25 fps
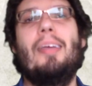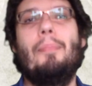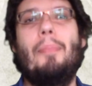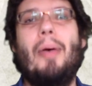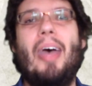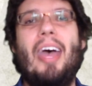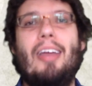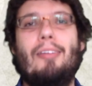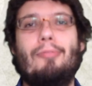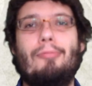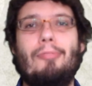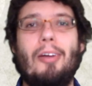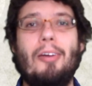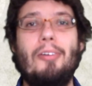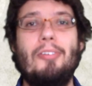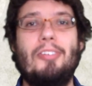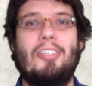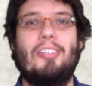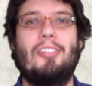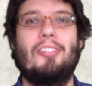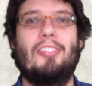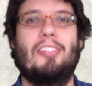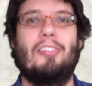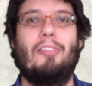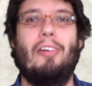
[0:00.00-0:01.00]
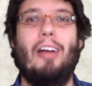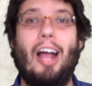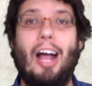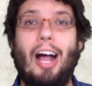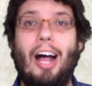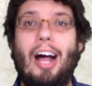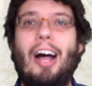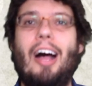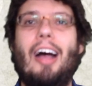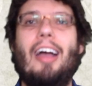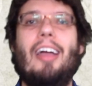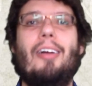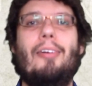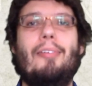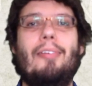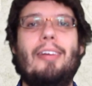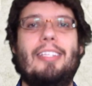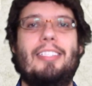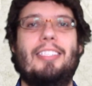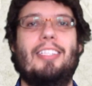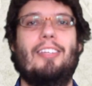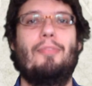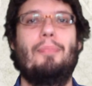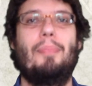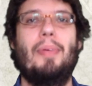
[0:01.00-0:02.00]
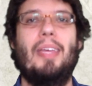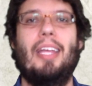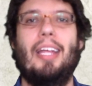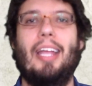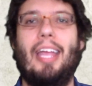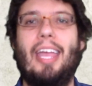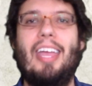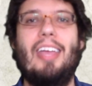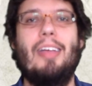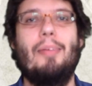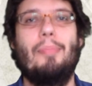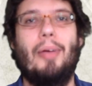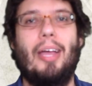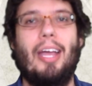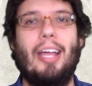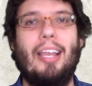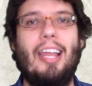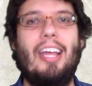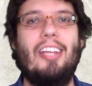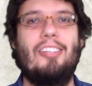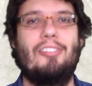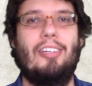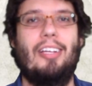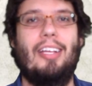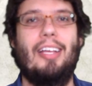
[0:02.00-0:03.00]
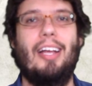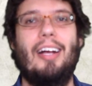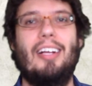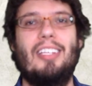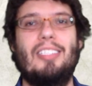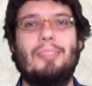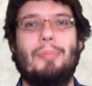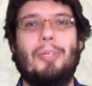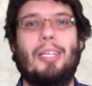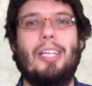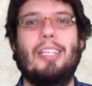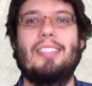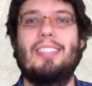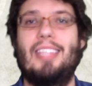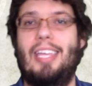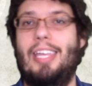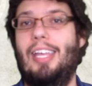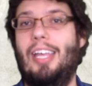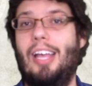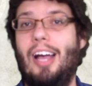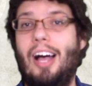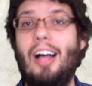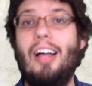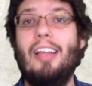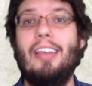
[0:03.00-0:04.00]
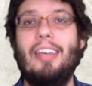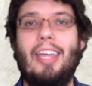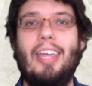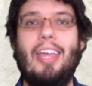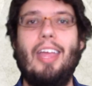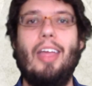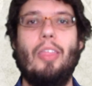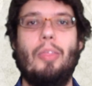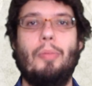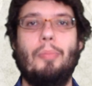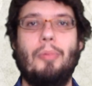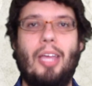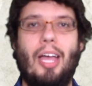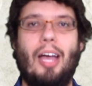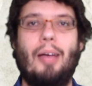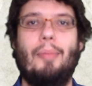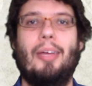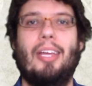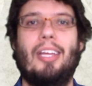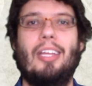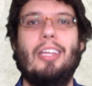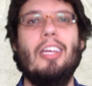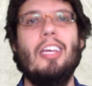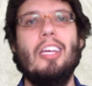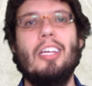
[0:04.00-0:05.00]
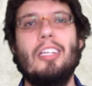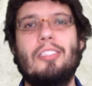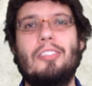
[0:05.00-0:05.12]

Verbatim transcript: impaired road users are at a higher risk of being hit by electric cars because they can't hear them coming.